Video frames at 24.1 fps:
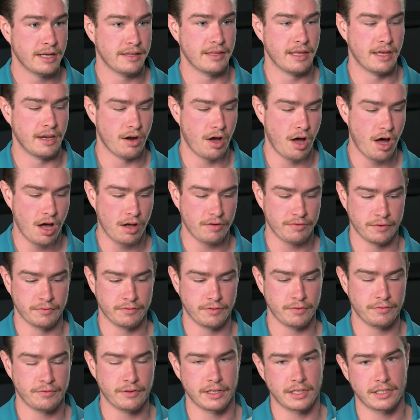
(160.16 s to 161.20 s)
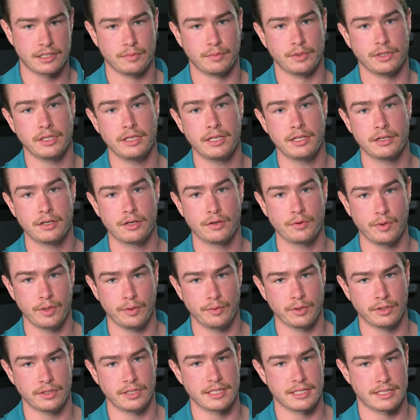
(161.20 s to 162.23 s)
And then off of the flexible inner, we
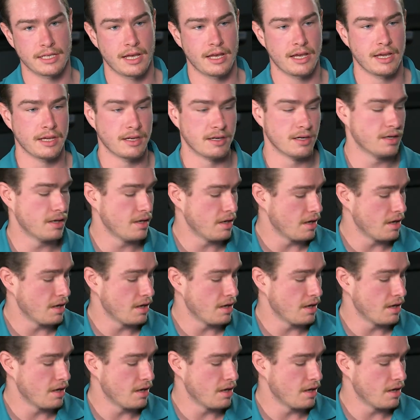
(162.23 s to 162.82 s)
will design